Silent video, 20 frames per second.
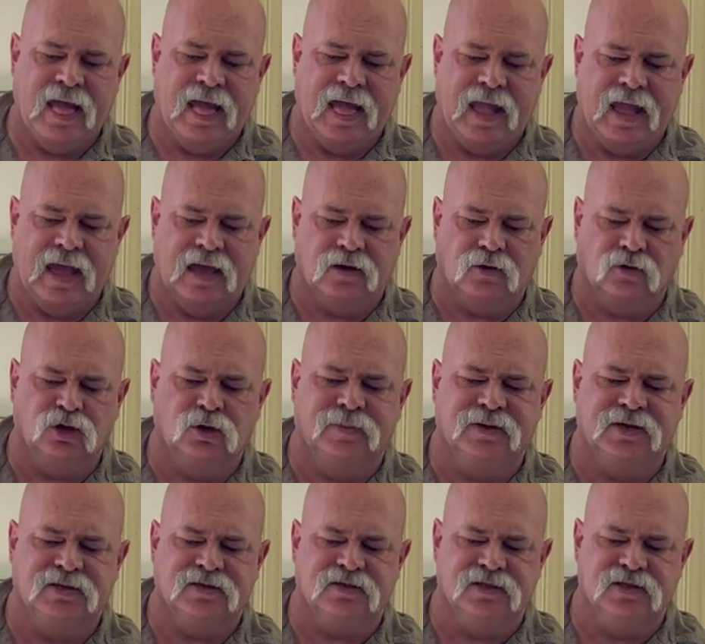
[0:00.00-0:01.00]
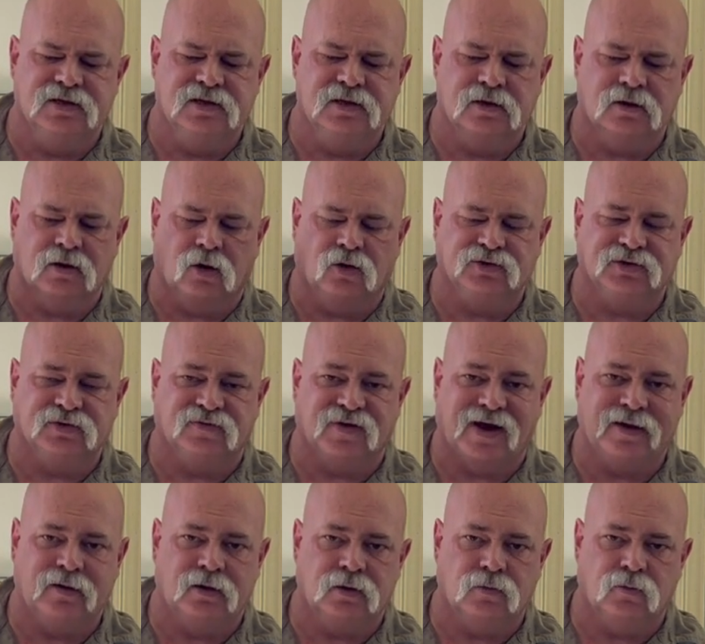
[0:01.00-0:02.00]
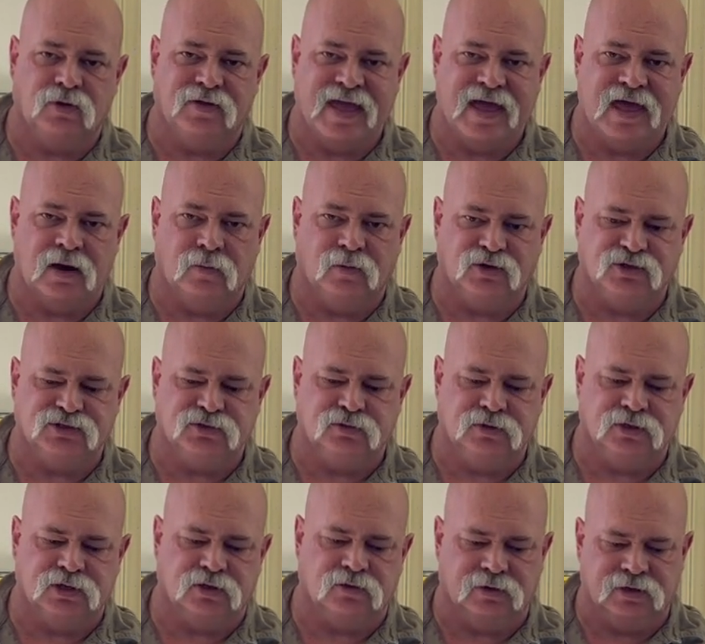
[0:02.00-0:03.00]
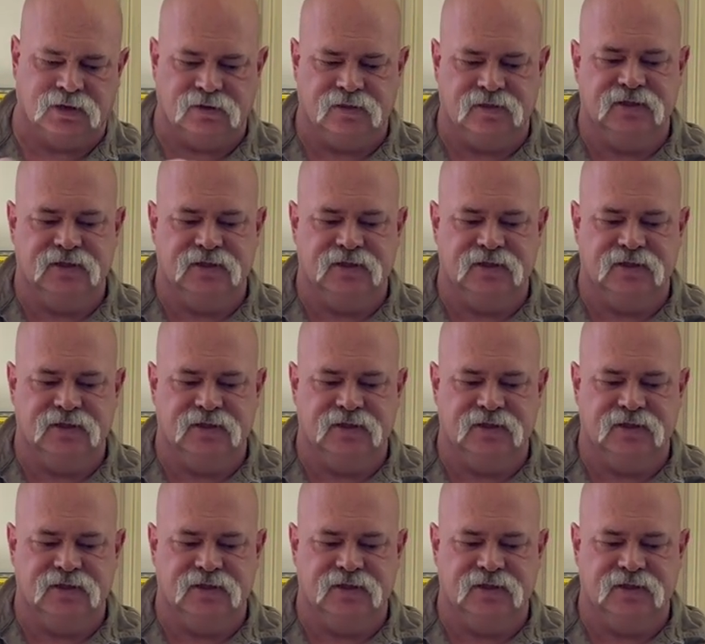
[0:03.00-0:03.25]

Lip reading: and a little bit into the near ultraviolet with animals to a degree.